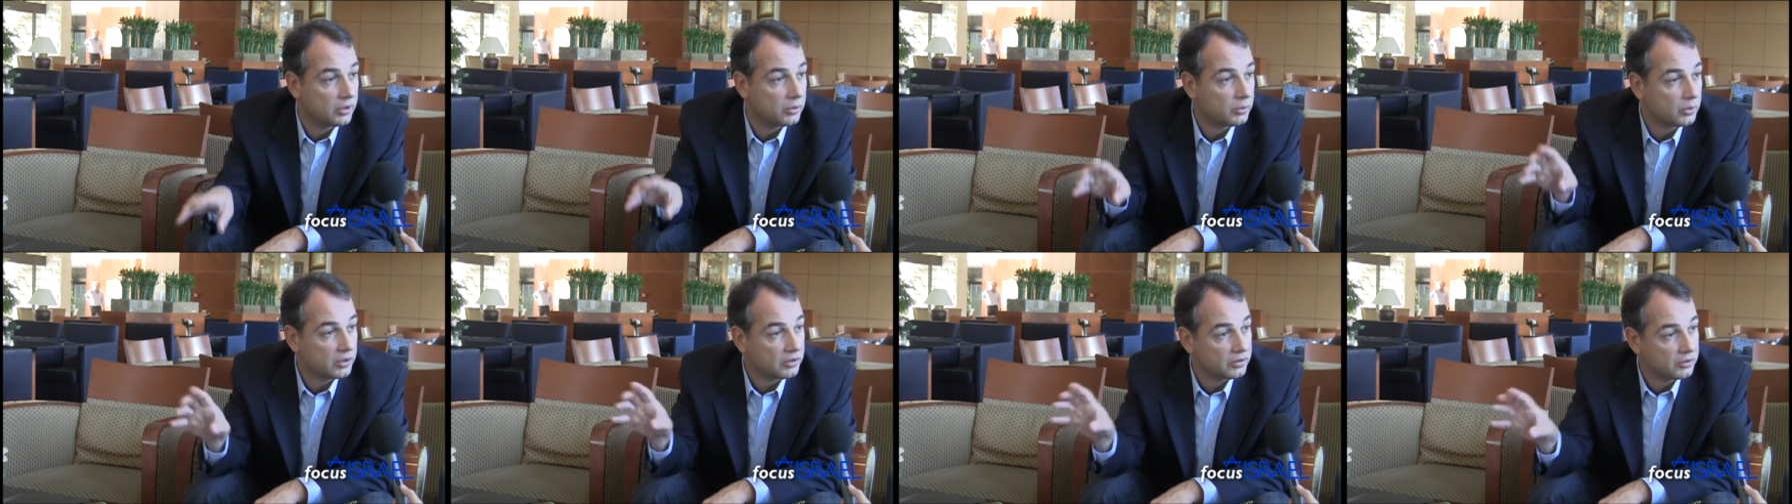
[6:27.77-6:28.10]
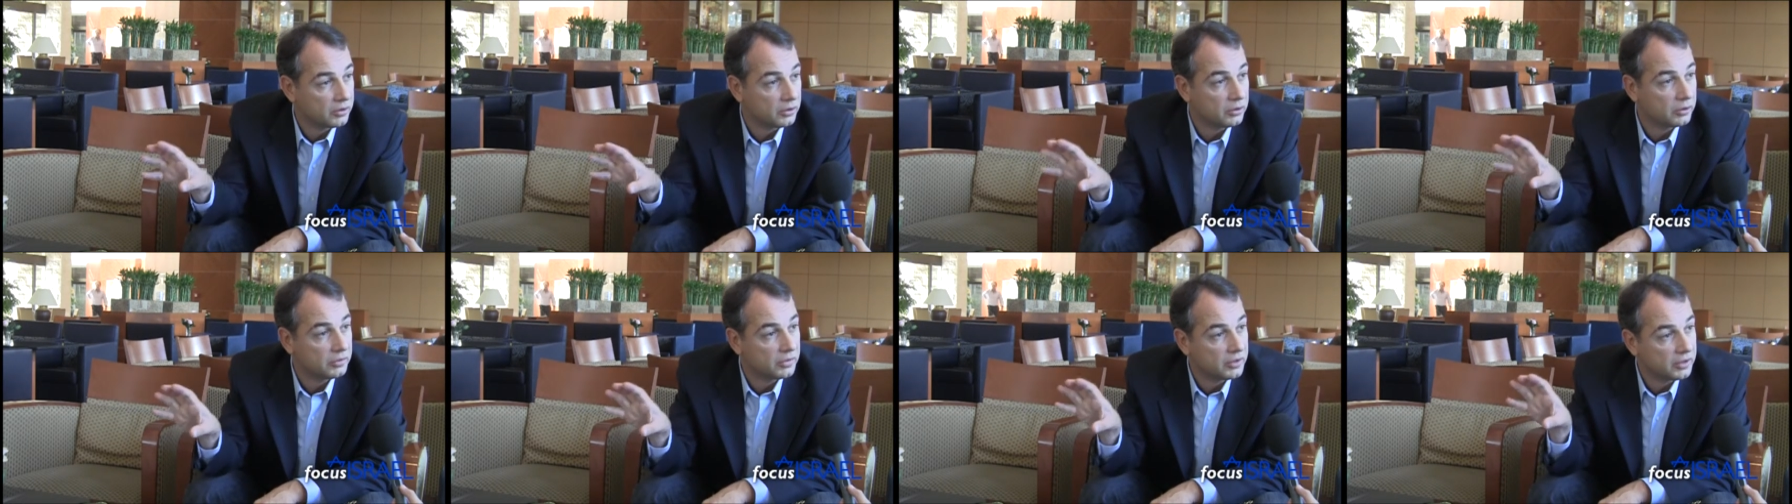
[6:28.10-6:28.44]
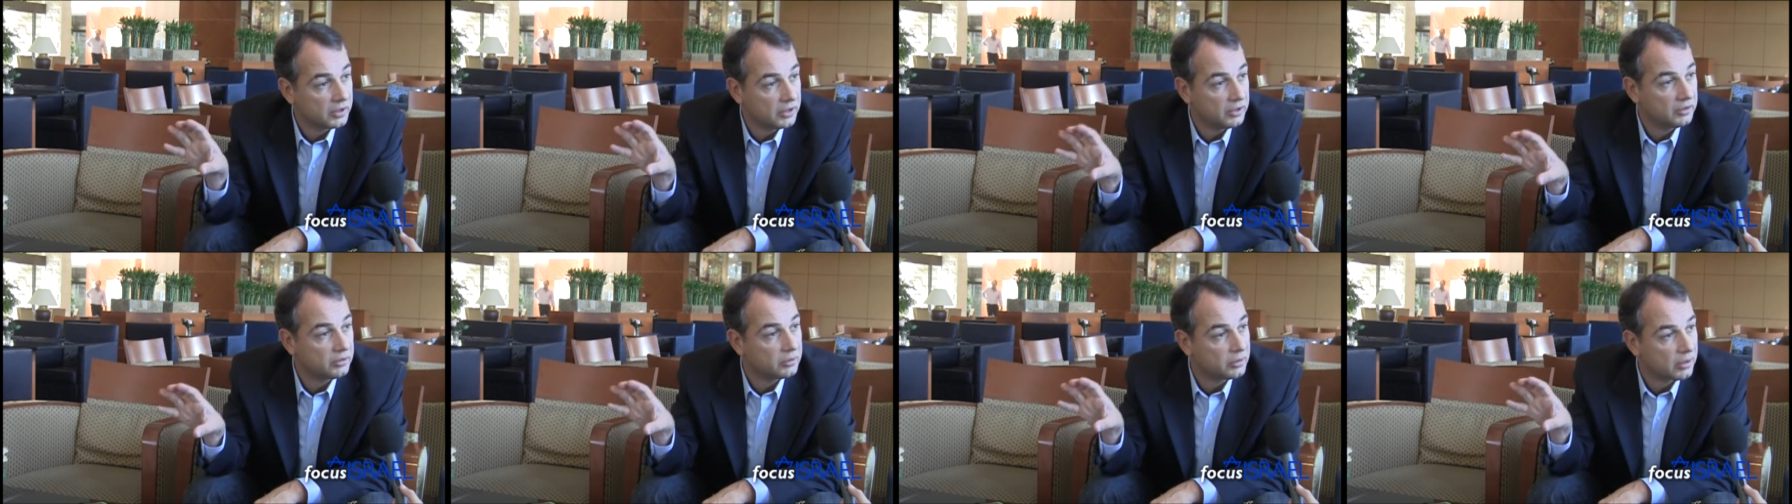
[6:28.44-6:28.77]
fan the
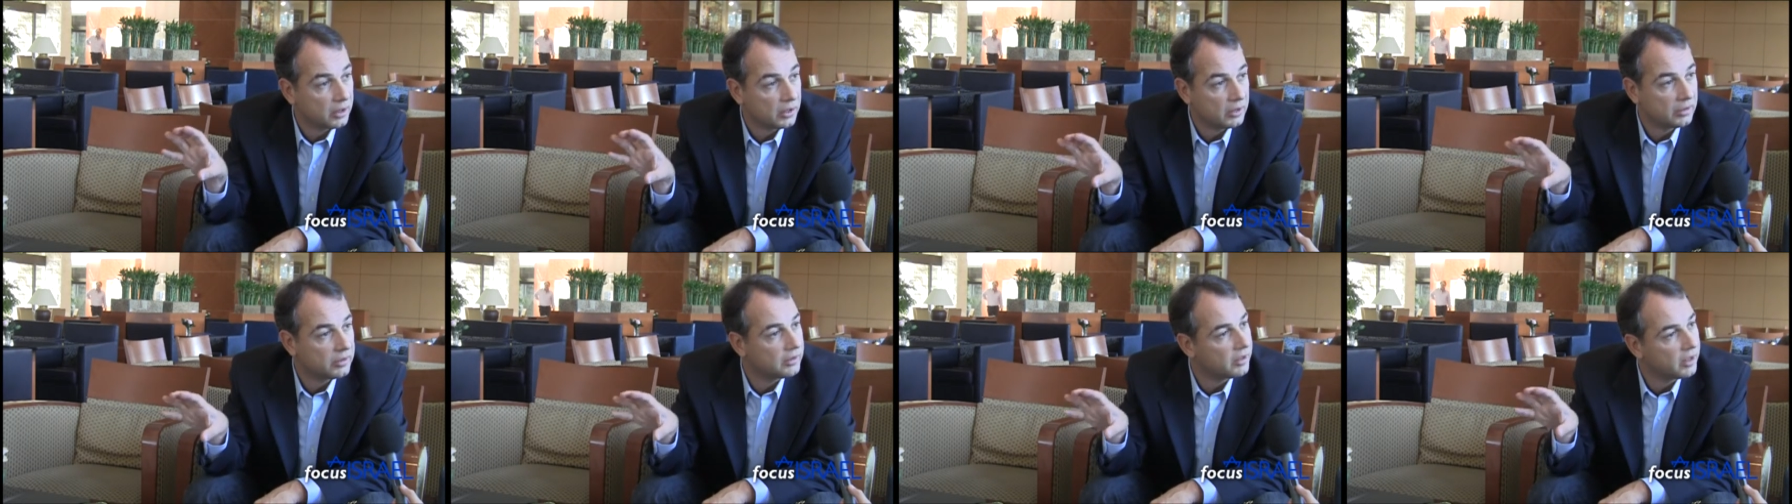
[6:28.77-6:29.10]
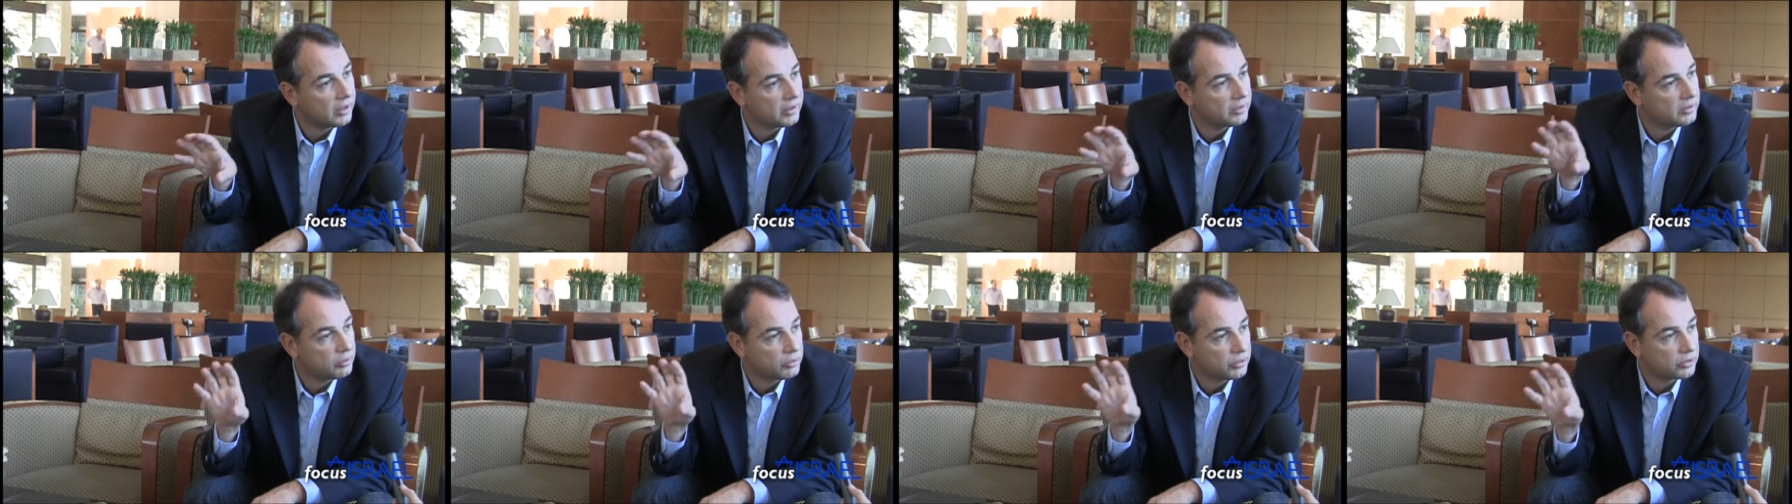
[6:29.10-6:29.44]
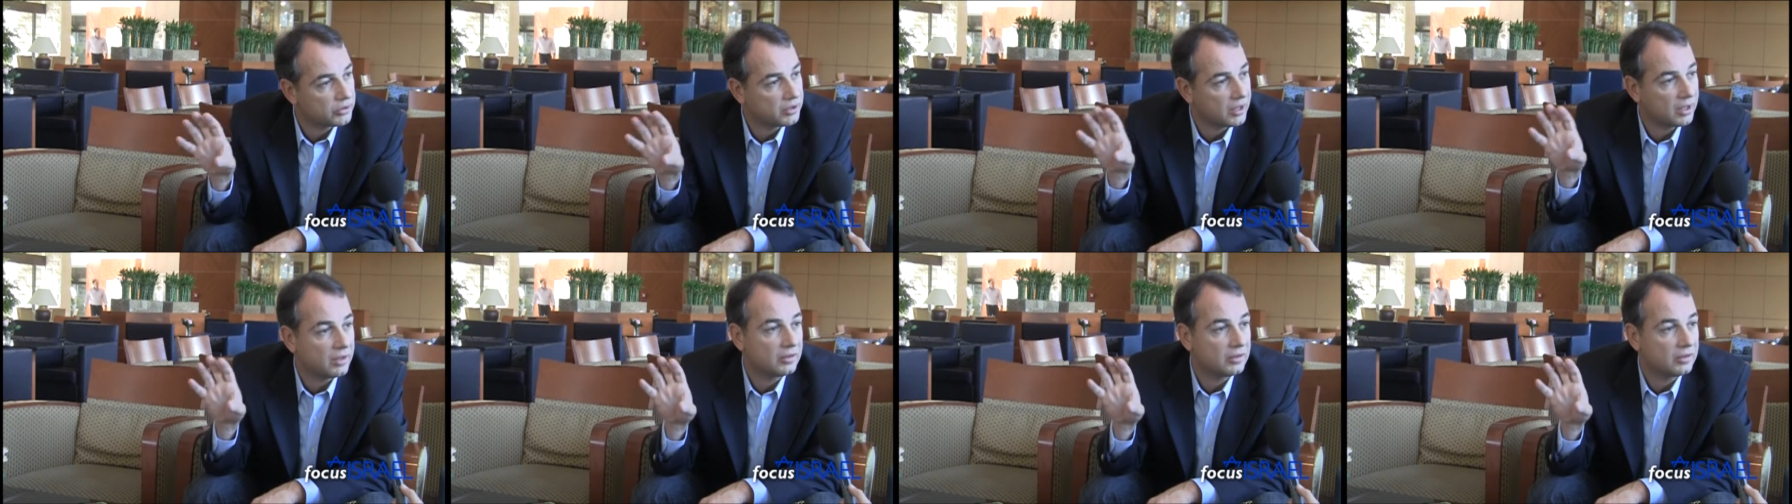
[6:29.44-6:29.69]
flames of extremism,